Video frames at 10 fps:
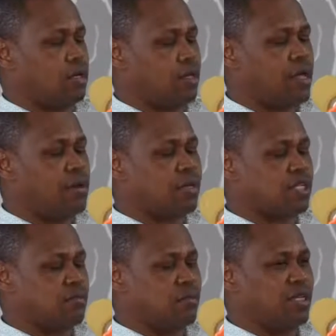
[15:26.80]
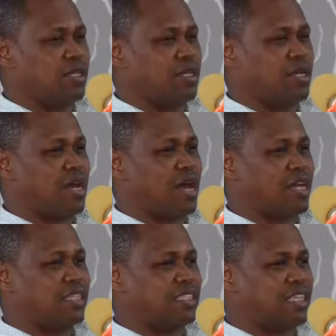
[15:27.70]
There must be
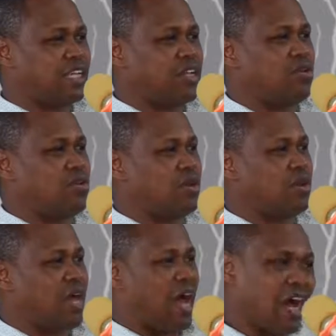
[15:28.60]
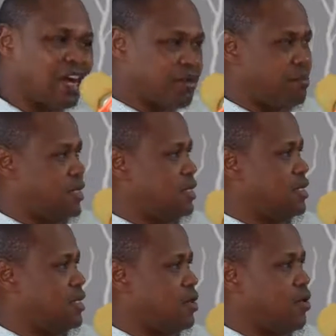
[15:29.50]
a general
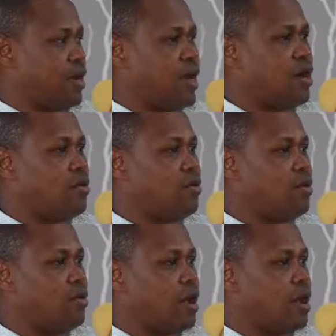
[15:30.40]
agreement on how